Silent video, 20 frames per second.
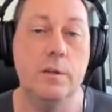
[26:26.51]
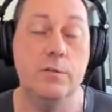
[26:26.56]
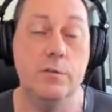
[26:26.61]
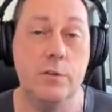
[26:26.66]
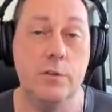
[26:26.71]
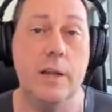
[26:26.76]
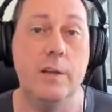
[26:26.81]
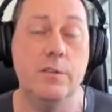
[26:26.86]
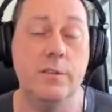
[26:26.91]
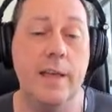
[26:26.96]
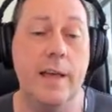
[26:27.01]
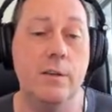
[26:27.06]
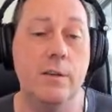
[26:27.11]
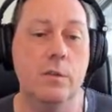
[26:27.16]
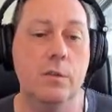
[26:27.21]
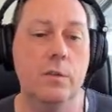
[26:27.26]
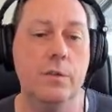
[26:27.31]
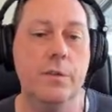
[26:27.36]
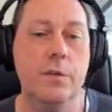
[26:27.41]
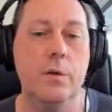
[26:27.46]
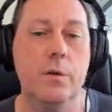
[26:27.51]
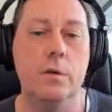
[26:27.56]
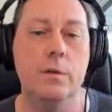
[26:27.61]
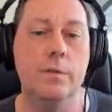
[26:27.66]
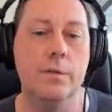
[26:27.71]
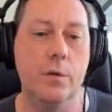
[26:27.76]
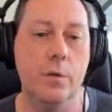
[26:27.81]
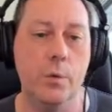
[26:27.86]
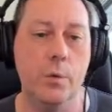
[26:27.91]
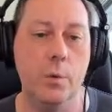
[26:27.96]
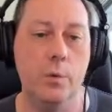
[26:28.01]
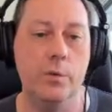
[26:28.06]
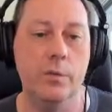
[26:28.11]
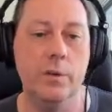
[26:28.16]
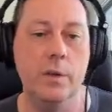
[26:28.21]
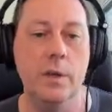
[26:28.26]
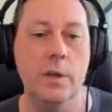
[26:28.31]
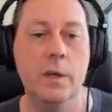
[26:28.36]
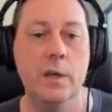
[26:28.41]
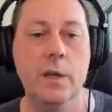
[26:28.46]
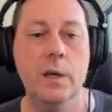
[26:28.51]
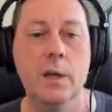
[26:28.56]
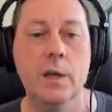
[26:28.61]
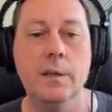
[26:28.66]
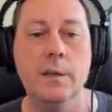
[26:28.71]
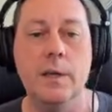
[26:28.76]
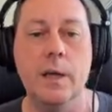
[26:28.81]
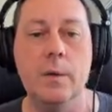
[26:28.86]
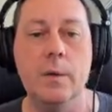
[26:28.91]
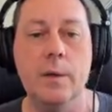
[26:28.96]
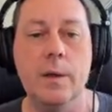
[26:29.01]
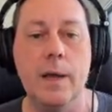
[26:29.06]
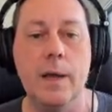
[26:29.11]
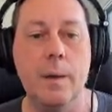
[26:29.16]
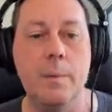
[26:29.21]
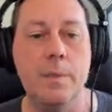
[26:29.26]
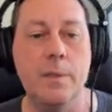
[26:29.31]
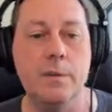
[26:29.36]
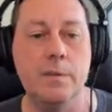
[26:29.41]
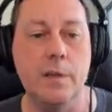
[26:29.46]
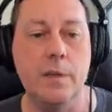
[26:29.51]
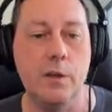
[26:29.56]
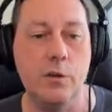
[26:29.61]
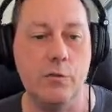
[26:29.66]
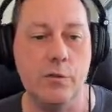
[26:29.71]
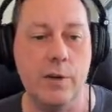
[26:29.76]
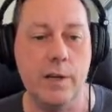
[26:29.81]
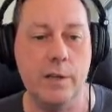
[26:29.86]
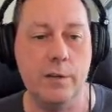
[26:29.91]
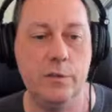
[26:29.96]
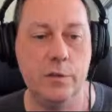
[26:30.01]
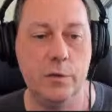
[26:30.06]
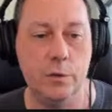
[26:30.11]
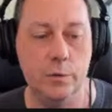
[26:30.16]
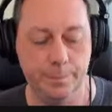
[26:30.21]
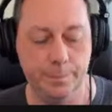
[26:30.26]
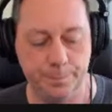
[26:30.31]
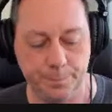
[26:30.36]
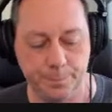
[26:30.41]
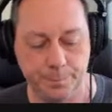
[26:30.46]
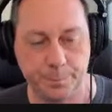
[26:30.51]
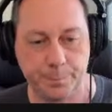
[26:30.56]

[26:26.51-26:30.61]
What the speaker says: transactions for those. Now, there's a great tool